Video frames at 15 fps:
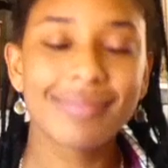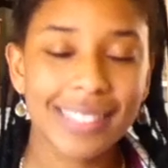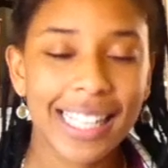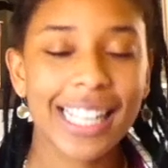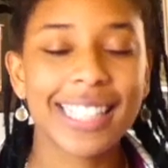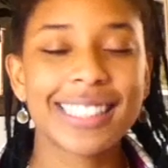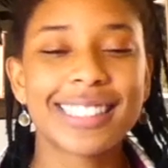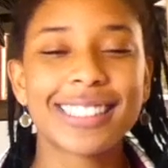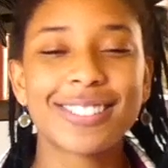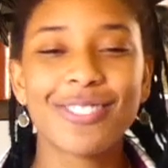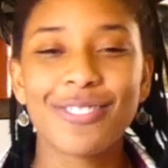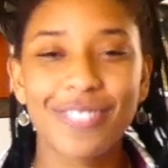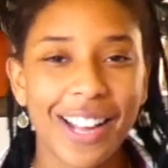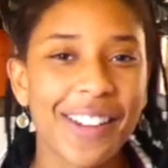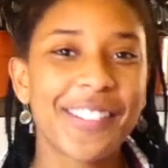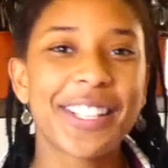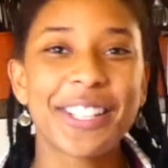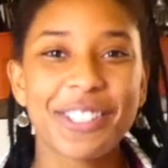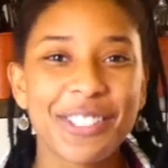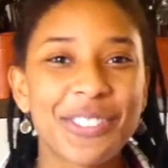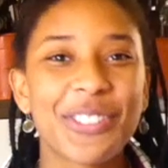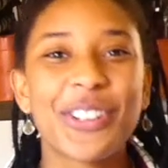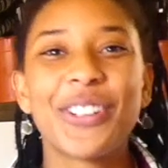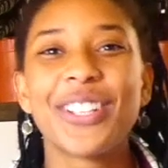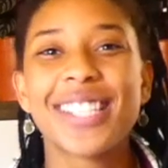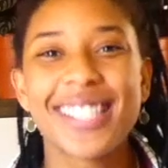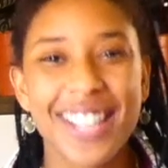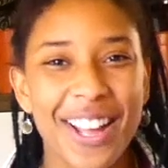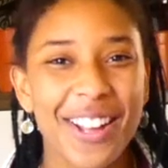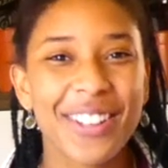it's very useful,
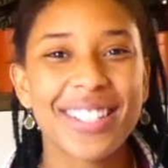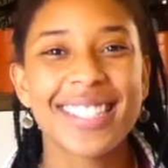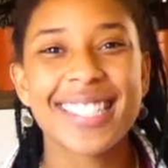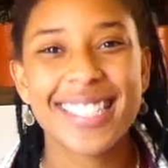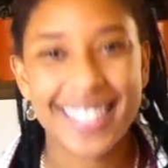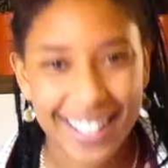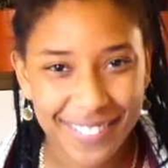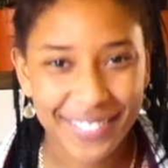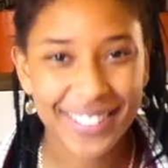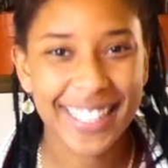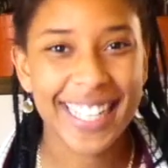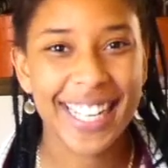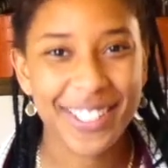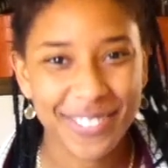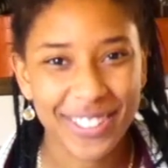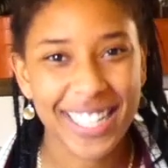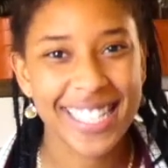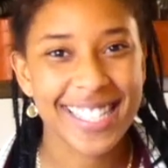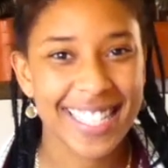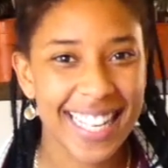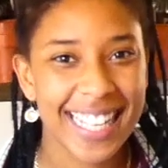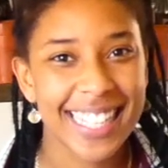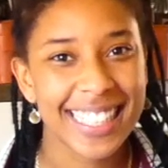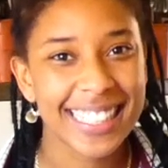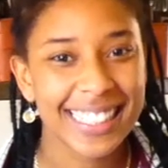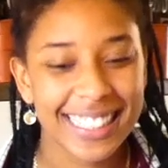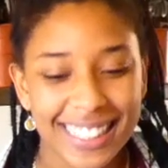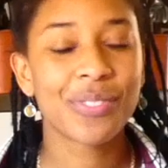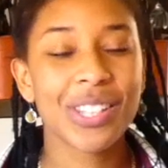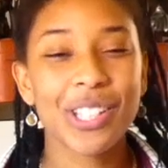so definitely advise that.
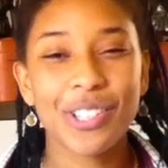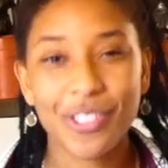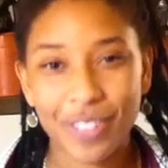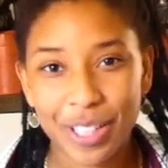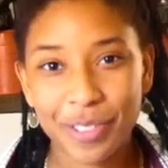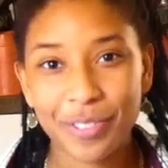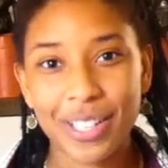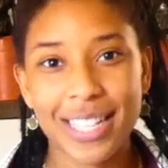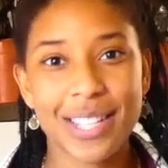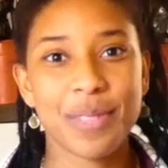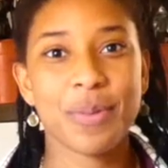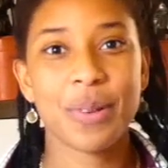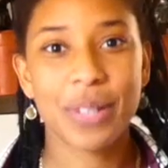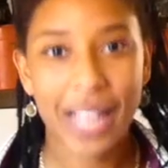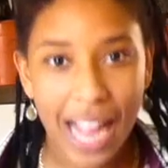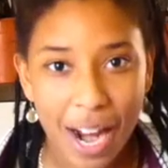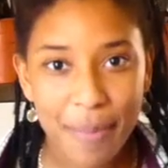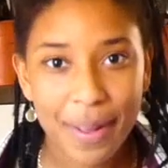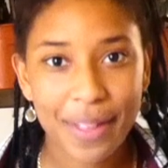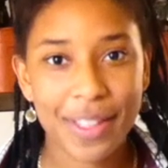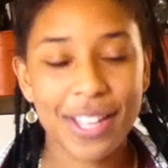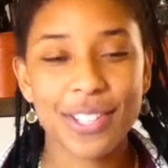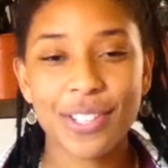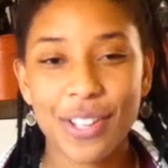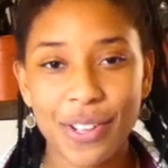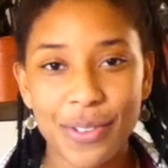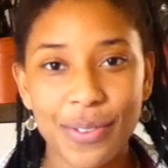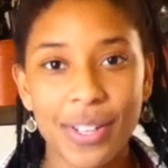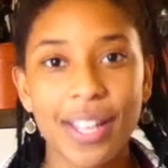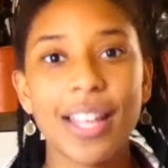Your real friends will care about that,
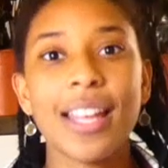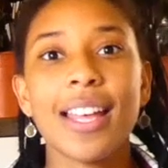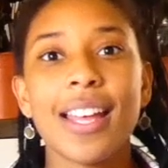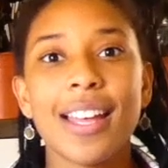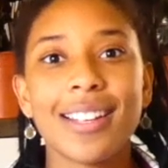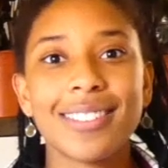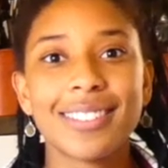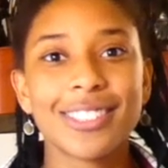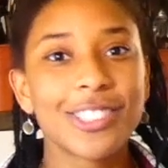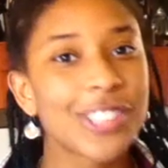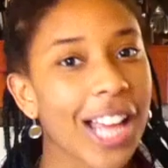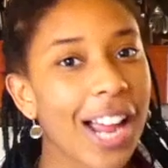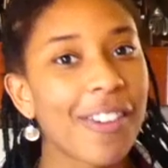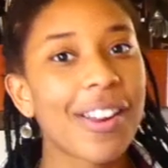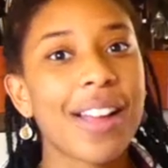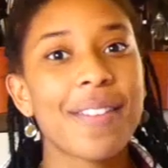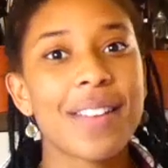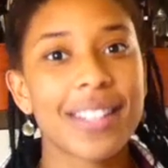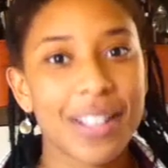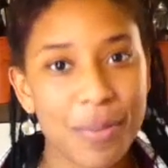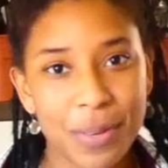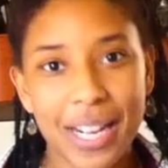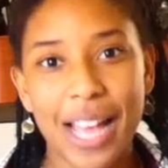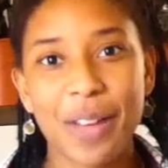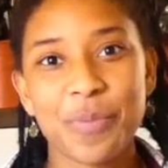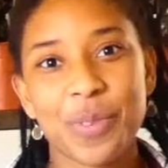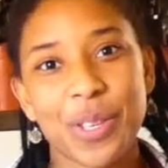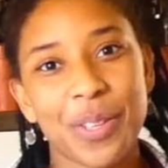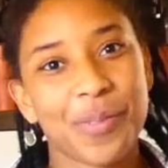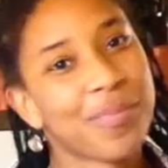so share it and they won't help
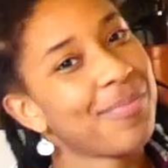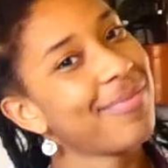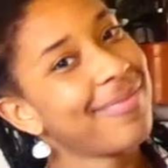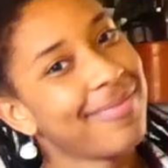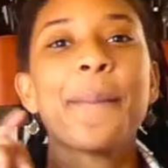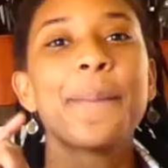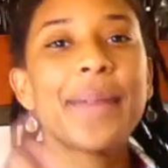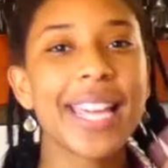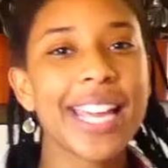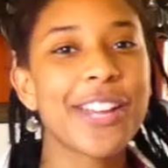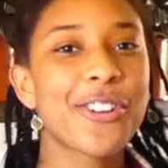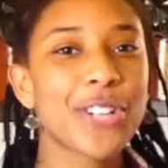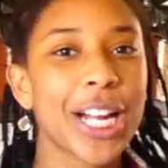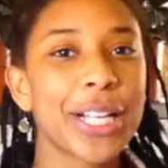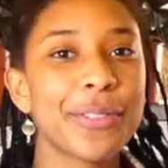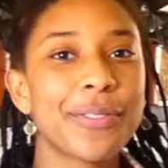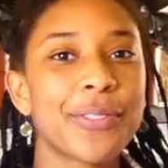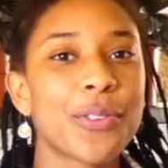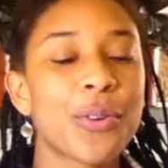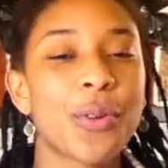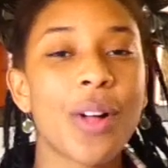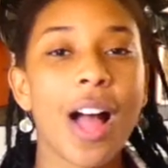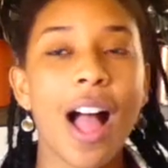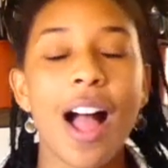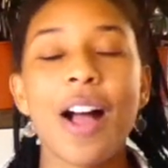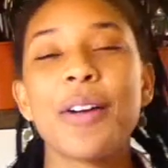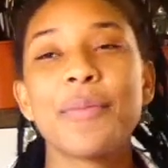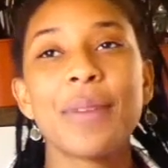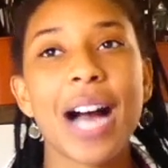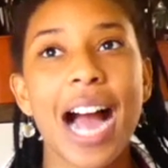you. Be grateful.
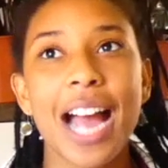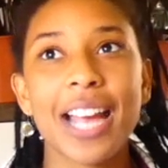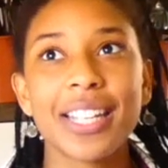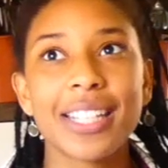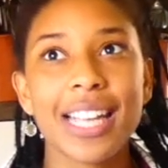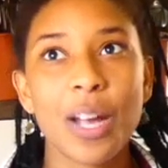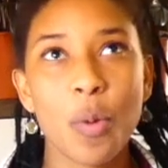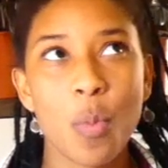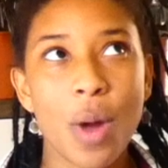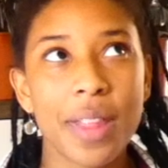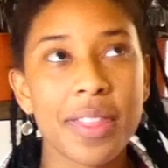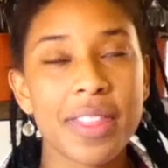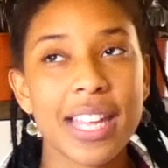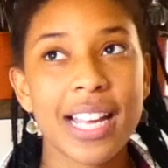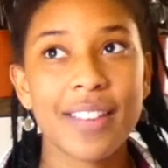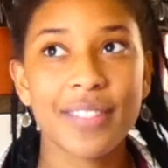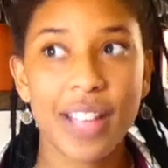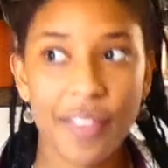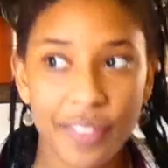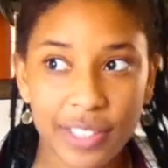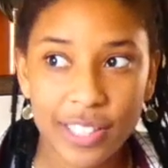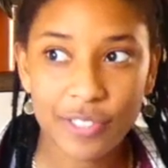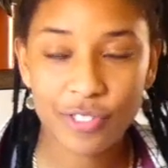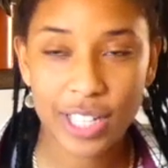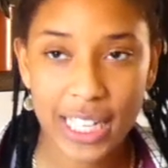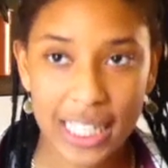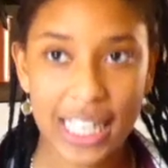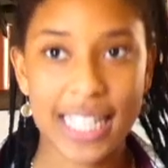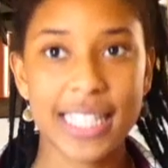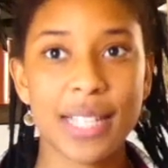I think one thing I've definitely
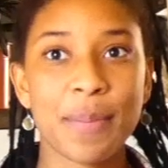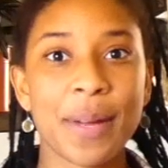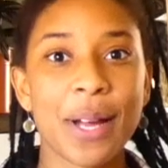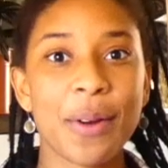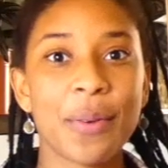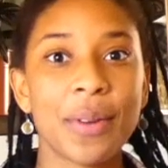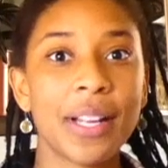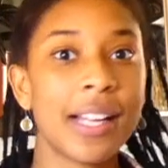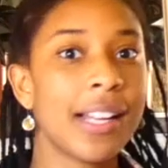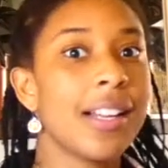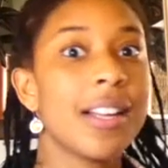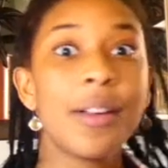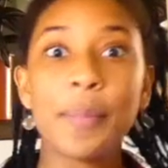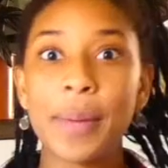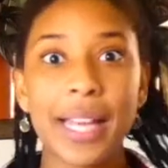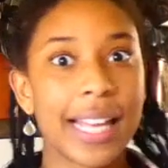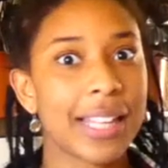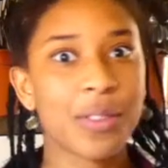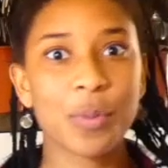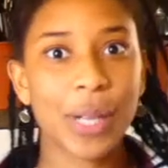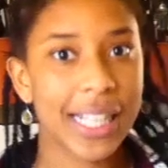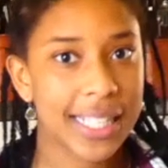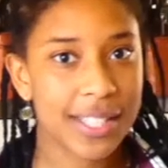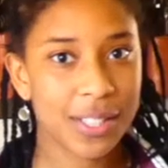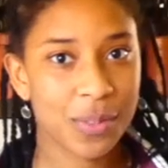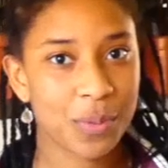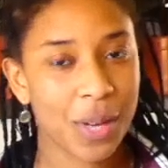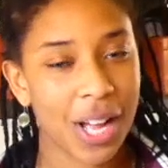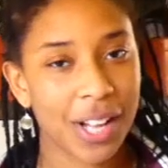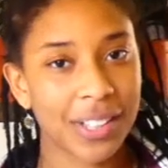realised about being in the Western
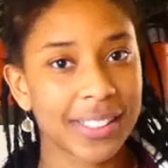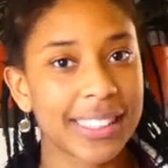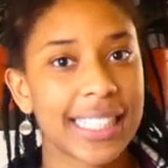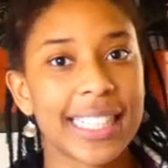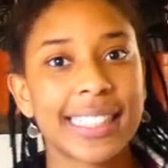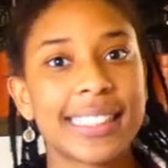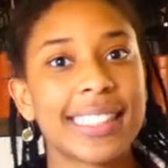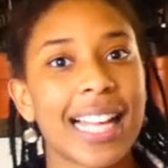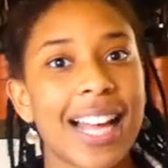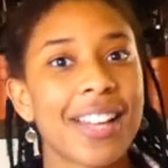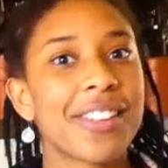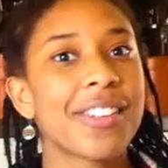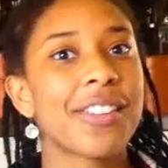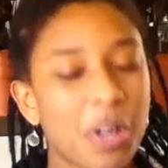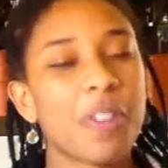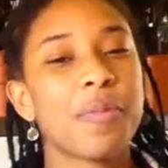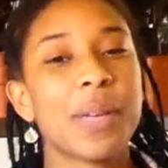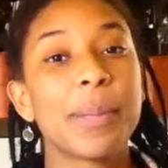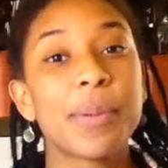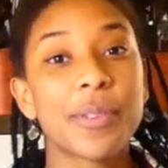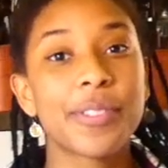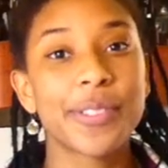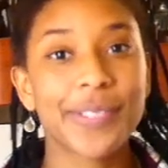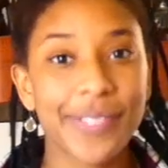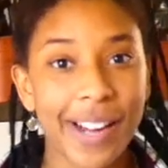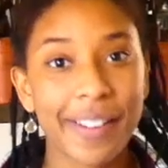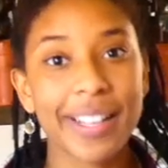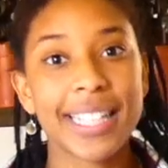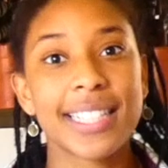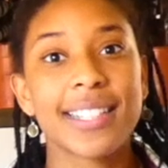world is that a lot of people feel
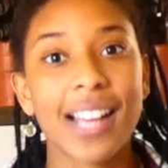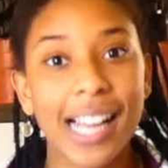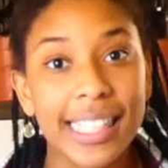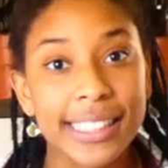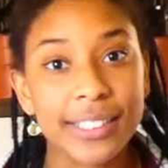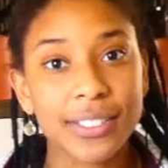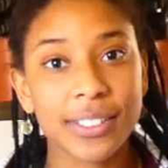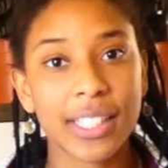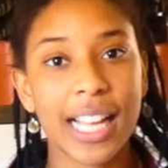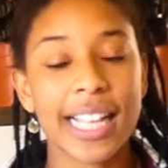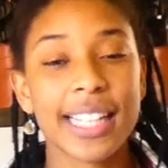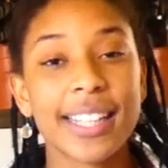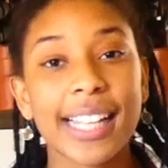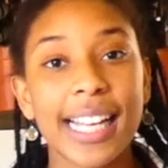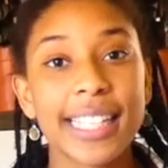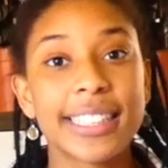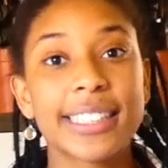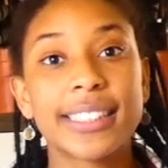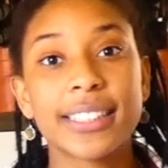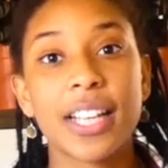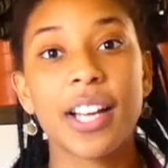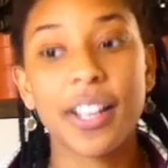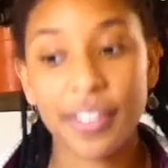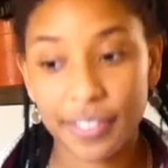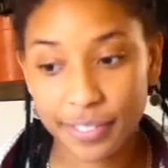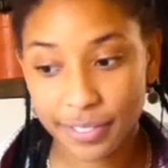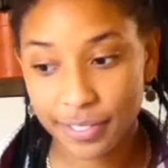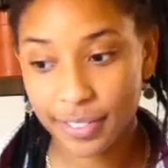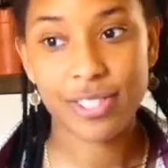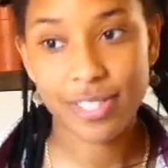very entitled, like they deserve
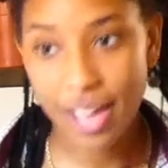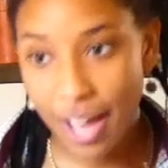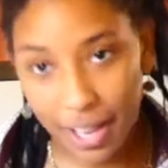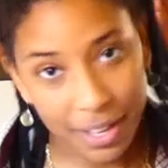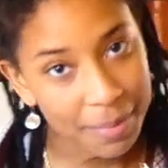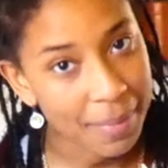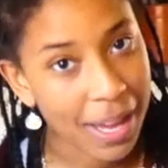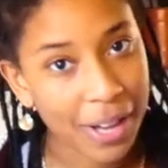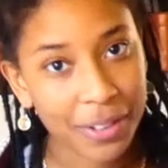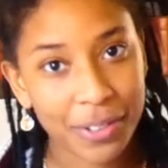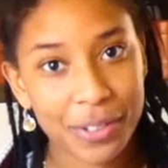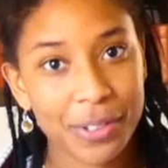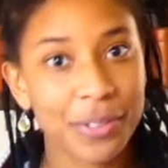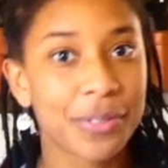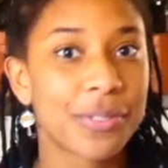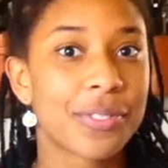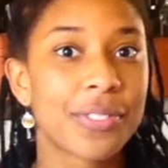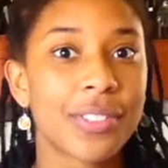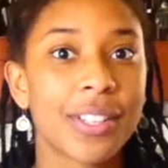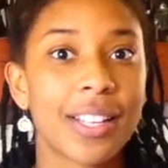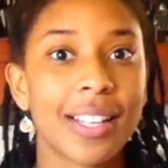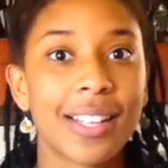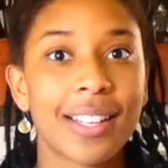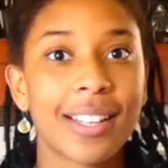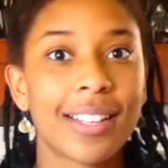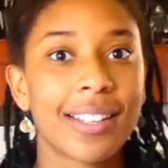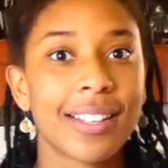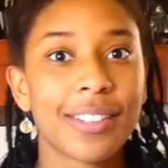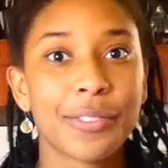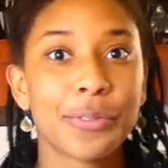a certain amount of
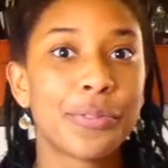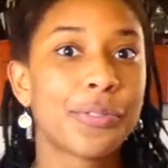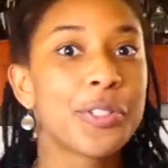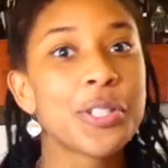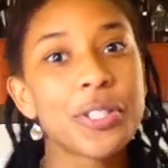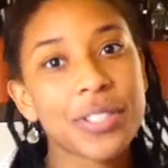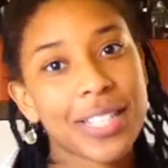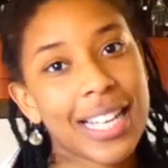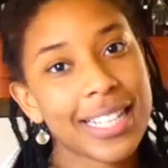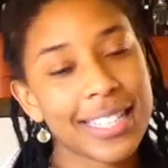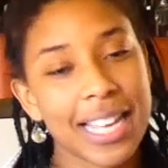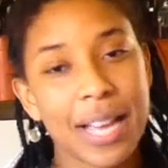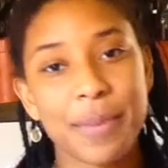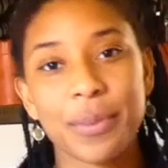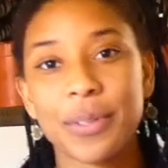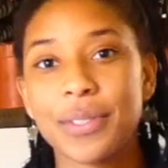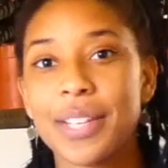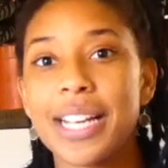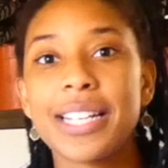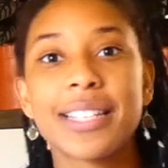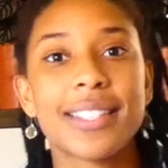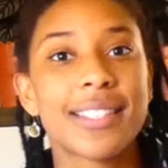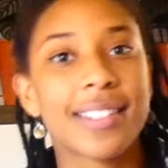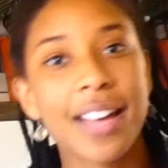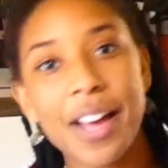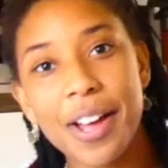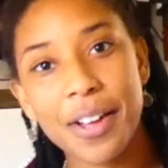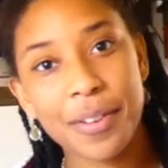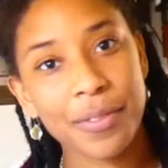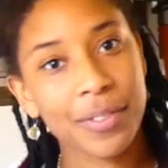food on their table, and they
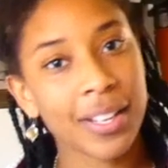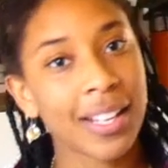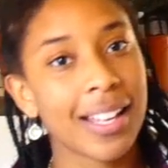deserve